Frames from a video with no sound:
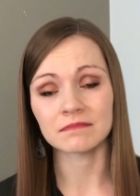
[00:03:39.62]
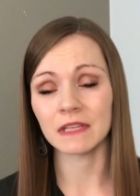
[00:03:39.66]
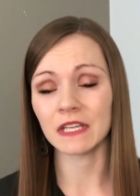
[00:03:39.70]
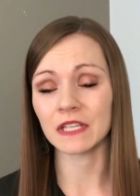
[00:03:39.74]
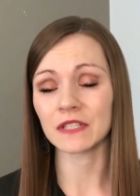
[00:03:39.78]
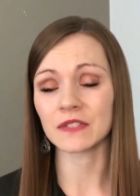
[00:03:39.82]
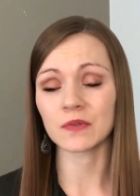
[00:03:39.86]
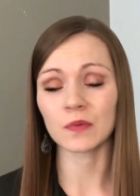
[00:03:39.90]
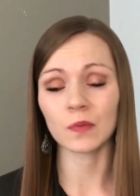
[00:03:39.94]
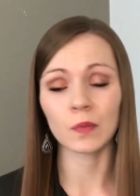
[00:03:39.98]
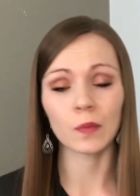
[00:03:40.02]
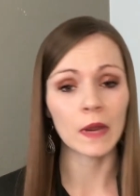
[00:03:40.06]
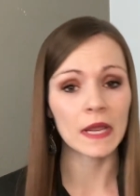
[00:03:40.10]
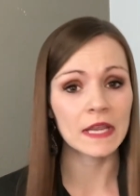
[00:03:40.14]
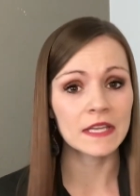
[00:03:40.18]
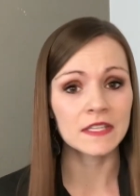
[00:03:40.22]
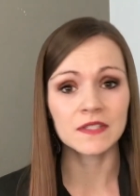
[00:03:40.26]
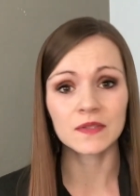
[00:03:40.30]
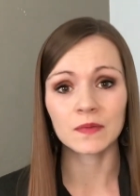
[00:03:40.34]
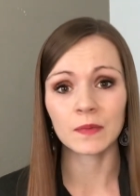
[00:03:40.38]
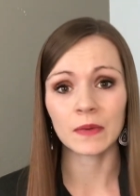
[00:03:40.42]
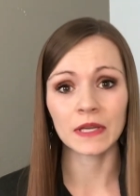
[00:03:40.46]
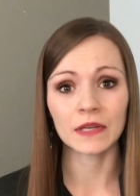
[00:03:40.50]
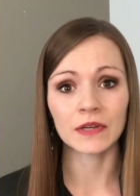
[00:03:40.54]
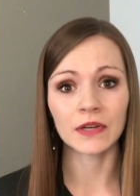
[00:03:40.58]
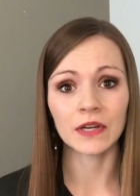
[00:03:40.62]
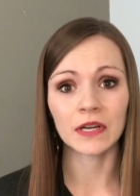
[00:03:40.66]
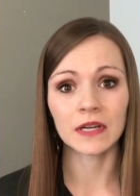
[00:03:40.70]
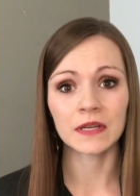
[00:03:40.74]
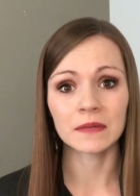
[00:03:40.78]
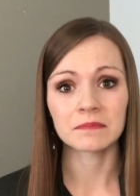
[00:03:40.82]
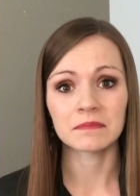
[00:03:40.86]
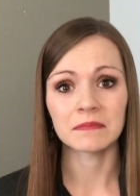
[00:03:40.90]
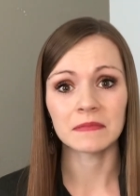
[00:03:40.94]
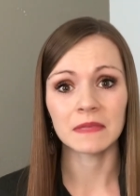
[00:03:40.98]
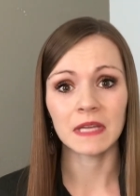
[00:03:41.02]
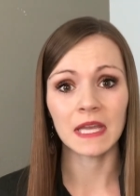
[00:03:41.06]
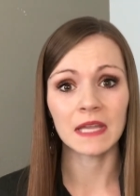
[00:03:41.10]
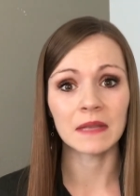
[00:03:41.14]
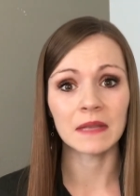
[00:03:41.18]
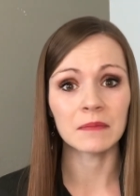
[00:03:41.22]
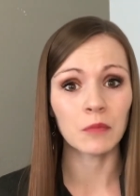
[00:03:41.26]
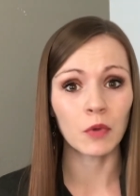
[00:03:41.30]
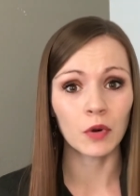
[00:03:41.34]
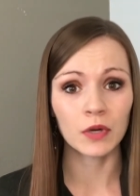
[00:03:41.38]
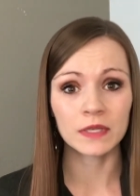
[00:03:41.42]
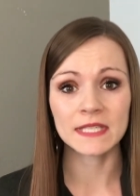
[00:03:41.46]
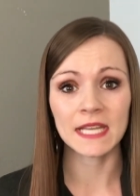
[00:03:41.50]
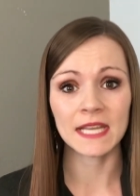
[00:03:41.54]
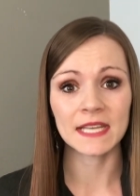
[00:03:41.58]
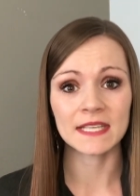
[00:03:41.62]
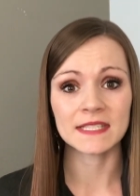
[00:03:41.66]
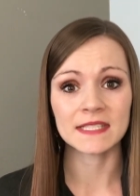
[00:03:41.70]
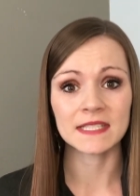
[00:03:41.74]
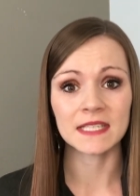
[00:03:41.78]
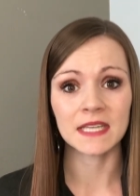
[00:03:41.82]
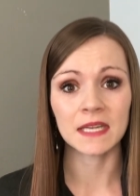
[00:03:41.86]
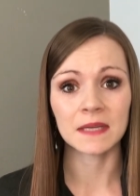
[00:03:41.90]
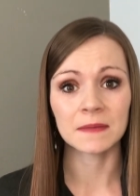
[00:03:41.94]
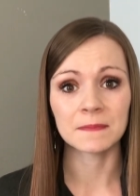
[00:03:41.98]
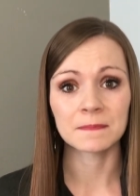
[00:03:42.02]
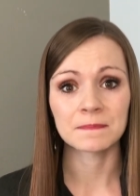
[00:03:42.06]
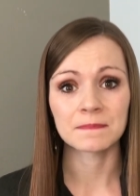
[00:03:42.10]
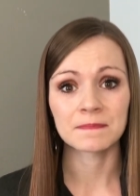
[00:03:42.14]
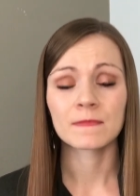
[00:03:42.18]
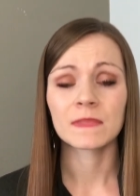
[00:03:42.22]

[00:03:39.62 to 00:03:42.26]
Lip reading: It's way sweeter and more tasty.